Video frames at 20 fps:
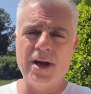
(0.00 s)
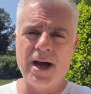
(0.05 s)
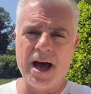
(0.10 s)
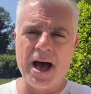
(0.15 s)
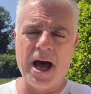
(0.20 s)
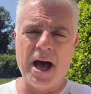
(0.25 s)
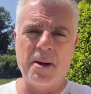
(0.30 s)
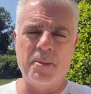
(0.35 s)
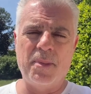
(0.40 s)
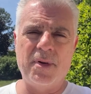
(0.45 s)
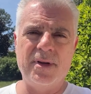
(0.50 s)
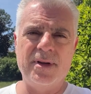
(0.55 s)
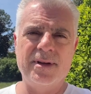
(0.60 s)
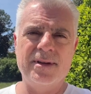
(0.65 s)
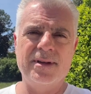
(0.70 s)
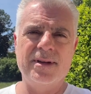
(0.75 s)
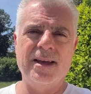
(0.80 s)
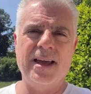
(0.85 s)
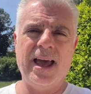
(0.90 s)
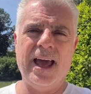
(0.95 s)
up
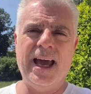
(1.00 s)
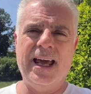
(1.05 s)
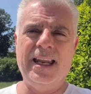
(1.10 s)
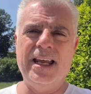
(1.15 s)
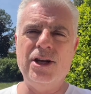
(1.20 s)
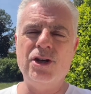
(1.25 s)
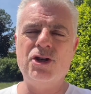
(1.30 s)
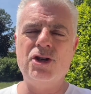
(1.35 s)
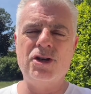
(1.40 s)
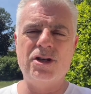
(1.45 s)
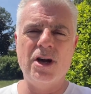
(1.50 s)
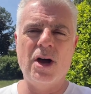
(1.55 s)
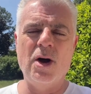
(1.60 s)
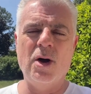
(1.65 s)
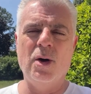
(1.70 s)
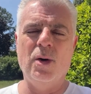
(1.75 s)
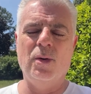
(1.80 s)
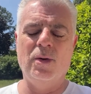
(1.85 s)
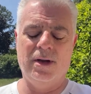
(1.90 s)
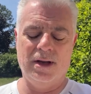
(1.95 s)
and he
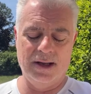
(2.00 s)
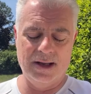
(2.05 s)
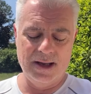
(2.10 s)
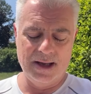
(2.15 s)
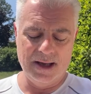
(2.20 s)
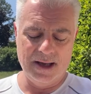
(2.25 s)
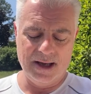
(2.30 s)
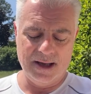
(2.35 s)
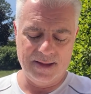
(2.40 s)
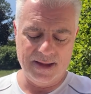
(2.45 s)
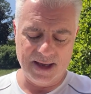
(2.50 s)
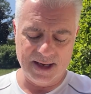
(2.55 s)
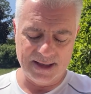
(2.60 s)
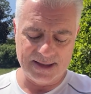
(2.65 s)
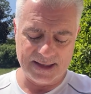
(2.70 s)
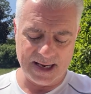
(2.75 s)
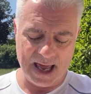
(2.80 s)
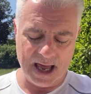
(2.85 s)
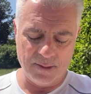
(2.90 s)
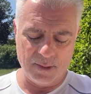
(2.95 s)
showed the
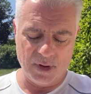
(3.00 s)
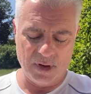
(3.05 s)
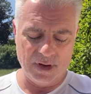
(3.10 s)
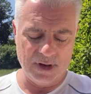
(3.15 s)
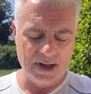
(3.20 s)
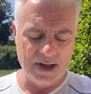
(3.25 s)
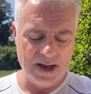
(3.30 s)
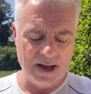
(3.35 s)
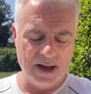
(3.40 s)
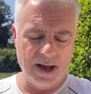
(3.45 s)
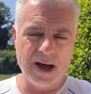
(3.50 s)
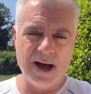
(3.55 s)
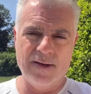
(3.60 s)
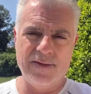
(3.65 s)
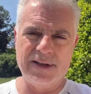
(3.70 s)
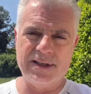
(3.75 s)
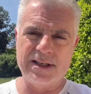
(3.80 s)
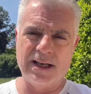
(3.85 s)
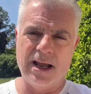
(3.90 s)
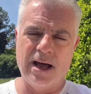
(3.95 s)
example of
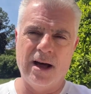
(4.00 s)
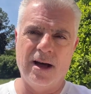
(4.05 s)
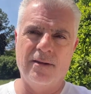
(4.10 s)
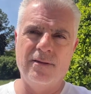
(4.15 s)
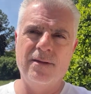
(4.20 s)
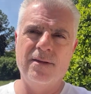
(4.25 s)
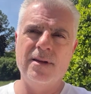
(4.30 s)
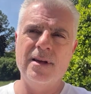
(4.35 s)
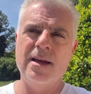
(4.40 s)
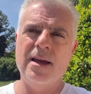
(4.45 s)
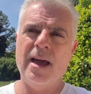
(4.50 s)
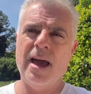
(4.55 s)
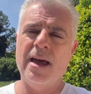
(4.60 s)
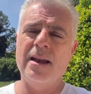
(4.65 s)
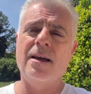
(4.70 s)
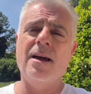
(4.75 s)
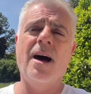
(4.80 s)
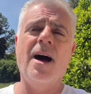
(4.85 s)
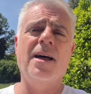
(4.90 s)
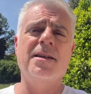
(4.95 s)
his love
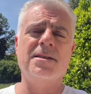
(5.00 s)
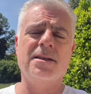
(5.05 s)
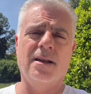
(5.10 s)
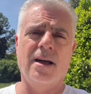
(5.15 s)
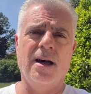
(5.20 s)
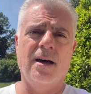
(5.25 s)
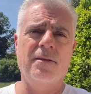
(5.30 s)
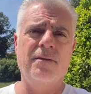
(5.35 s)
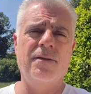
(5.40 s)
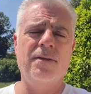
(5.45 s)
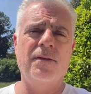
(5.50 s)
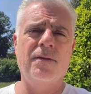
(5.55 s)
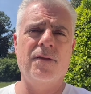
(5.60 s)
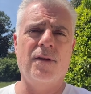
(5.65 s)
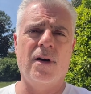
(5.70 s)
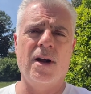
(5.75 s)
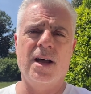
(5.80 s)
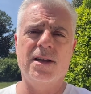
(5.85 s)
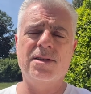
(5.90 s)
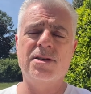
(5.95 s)
and God's love
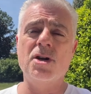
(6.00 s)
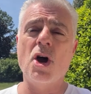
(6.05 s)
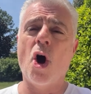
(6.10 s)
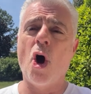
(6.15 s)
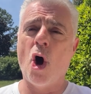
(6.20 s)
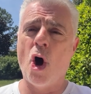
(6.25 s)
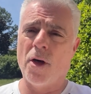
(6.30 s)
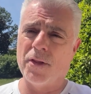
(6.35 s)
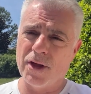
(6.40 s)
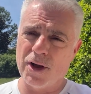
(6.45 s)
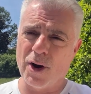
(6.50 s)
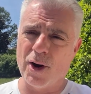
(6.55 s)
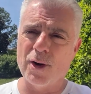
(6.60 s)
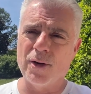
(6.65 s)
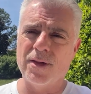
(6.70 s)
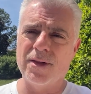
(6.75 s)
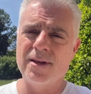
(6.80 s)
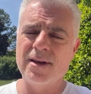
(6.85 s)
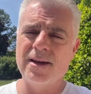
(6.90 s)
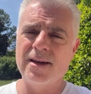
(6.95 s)
for us on the
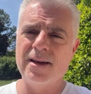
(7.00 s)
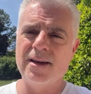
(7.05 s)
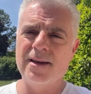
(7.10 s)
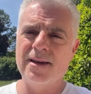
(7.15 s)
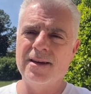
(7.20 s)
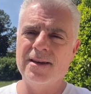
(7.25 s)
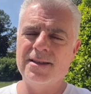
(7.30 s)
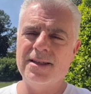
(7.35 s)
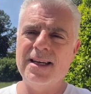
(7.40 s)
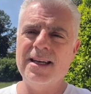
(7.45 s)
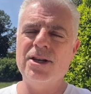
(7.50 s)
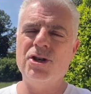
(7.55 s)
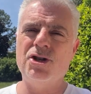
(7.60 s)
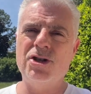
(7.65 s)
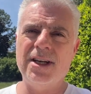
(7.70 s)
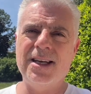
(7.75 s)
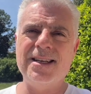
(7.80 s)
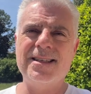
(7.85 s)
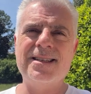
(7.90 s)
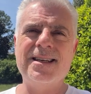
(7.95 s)
earth. See,
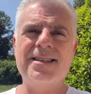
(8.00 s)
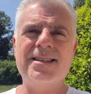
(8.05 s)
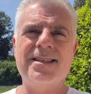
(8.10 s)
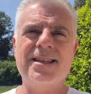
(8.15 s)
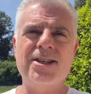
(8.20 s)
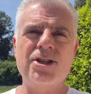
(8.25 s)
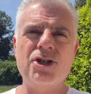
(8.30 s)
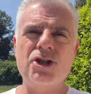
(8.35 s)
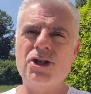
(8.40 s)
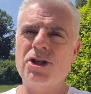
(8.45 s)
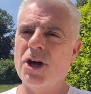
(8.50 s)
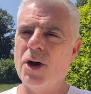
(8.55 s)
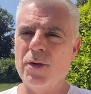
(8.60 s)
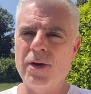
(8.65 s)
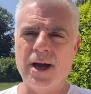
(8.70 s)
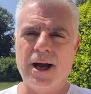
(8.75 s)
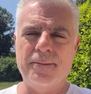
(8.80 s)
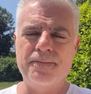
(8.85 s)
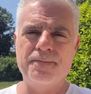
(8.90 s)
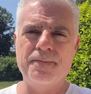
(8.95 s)
Jesus showed
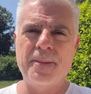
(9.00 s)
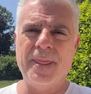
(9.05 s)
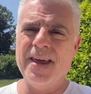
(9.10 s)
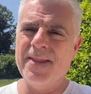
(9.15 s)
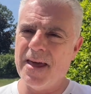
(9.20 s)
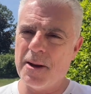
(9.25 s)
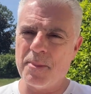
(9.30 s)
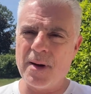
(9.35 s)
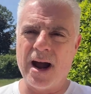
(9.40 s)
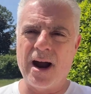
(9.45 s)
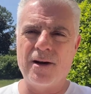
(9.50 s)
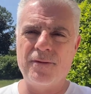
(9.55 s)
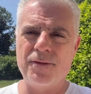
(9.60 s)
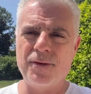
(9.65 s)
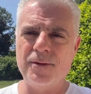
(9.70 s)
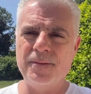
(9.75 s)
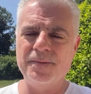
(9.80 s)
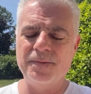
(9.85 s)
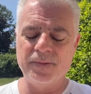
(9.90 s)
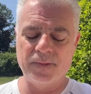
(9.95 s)
up. Isn't that
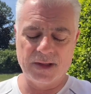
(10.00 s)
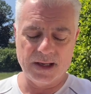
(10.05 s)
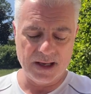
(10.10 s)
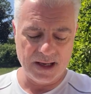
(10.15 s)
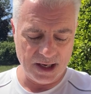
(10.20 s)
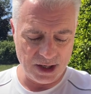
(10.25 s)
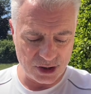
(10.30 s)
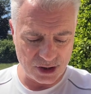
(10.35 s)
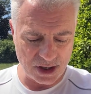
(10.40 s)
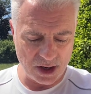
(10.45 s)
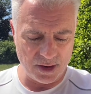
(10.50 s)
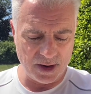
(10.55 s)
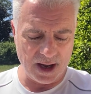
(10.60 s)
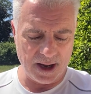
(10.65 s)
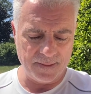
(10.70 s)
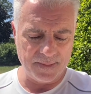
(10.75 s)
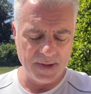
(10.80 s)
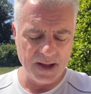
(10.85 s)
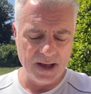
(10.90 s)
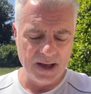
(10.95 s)
powerful? He showed
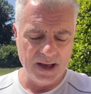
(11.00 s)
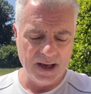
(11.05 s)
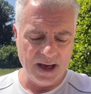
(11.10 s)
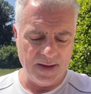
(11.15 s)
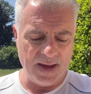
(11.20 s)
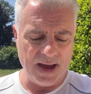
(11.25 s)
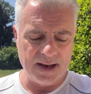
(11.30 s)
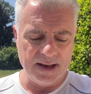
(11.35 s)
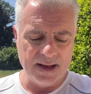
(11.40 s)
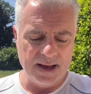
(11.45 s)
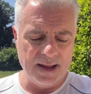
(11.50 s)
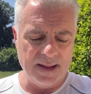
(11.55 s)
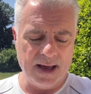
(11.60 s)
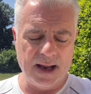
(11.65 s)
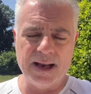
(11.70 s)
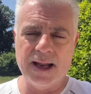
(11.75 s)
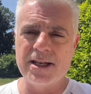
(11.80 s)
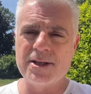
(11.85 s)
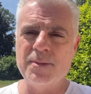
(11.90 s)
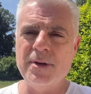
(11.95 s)
up. And
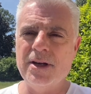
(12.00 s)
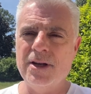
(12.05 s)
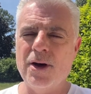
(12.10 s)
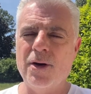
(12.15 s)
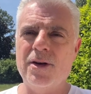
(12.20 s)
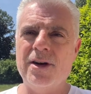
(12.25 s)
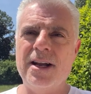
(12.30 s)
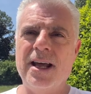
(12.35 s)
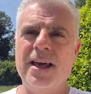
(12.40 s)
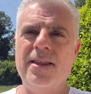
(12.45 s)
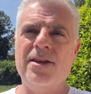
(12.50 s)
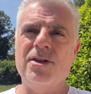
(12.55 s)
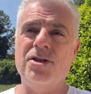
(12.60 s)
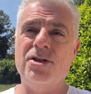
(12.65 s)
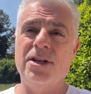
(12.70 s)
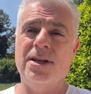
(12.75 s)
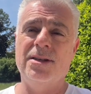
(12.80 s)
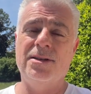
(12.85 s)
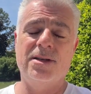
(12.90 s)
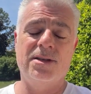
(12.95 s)
that lets me know today that
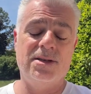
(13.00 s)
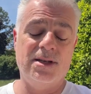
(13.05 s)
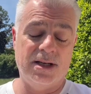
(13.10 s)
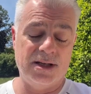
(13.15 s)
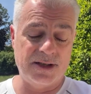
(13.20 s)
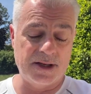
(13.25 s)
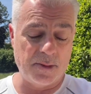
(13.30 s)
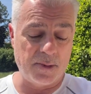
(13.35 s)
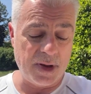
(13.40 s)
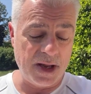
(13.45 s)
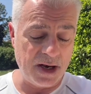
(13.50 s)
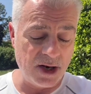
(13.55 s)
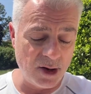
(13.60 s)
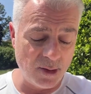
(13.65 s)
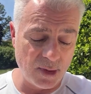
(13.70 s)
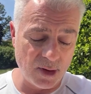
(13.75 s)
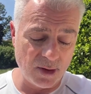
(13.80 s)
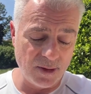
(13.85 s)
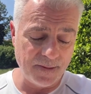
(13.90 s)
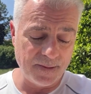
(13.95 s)
Jesus is
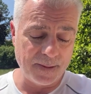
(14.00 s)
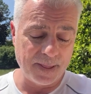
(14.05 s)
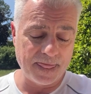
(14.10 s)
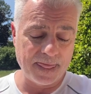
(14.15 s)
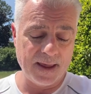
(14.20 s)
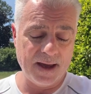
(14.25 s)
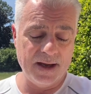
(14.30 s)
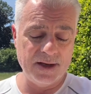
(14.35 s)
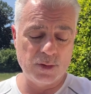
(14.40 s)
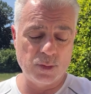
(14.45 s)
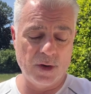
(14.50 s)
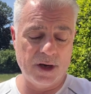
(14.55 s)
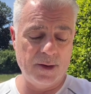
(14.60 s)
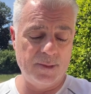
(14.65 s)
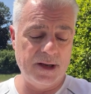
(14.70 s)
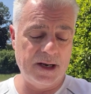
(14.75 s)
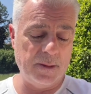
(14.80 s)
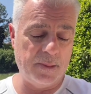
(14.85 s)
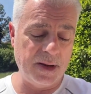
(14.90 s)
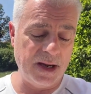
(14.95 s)
dependable. He's one to
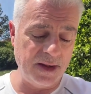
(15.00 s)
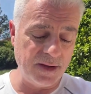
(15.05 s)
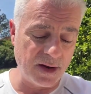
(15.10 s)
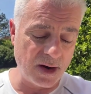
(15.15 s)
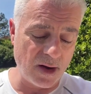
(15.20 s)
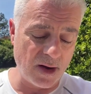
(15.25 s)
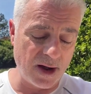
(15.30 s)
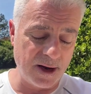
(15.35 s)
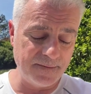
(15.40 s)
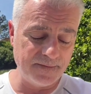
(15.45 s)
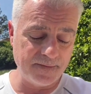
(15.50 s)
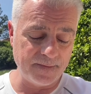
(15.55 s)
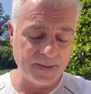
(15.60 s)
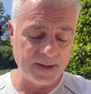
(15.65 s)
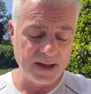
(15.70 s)
be depended on.